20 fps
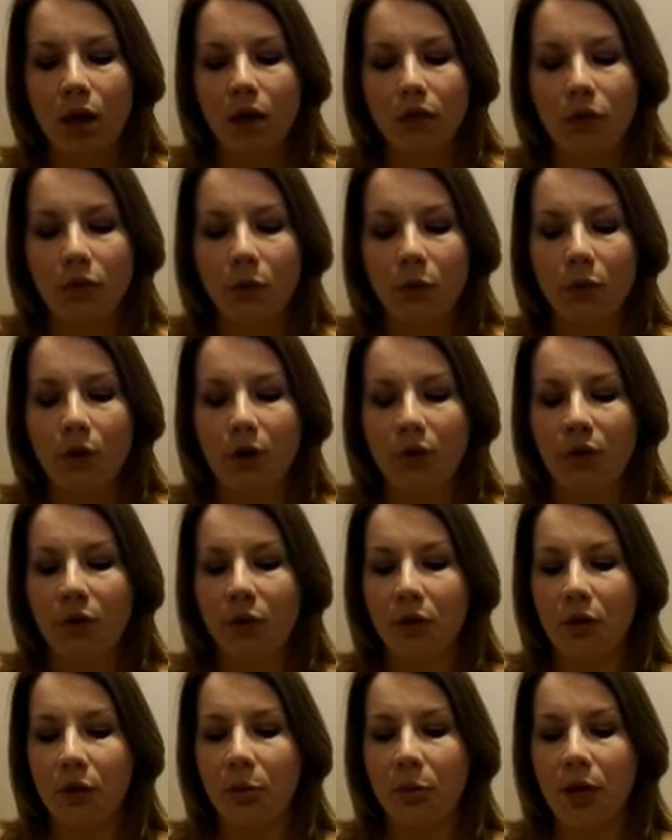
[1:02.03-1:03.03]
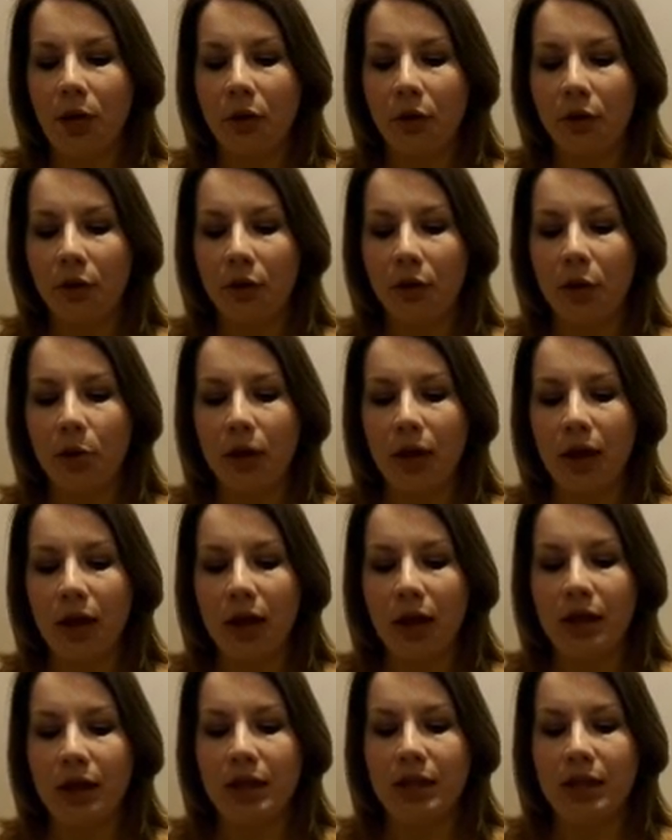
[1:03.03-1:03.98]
So I thought I would pick one up, and